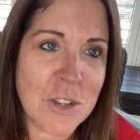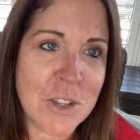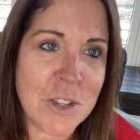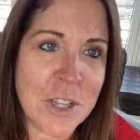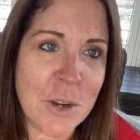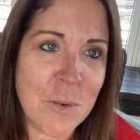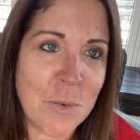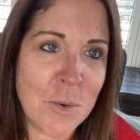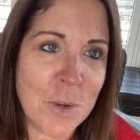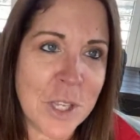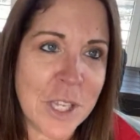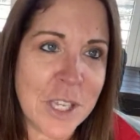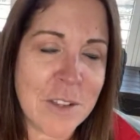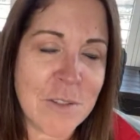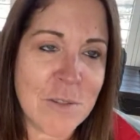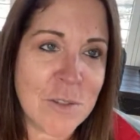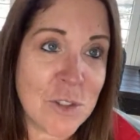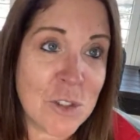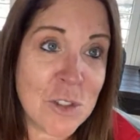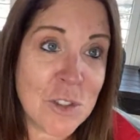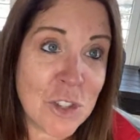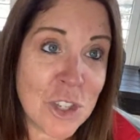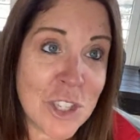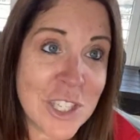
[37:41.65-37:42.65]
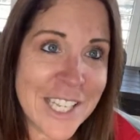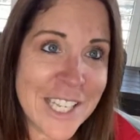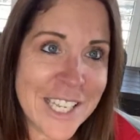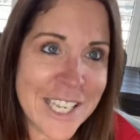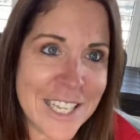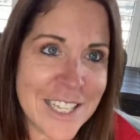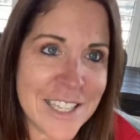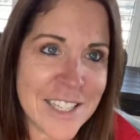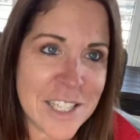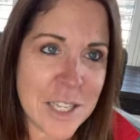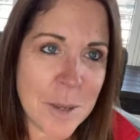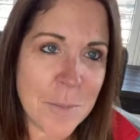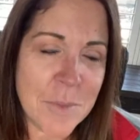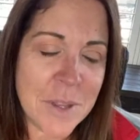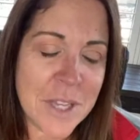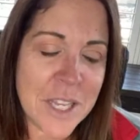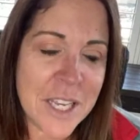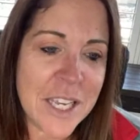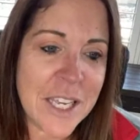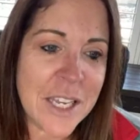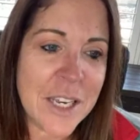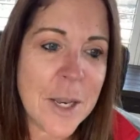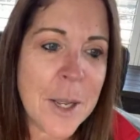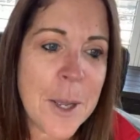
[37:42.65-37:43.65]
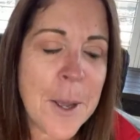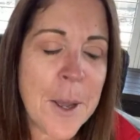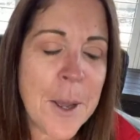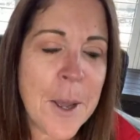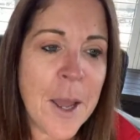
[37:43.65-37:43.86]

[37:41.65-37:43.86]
or they really just get something.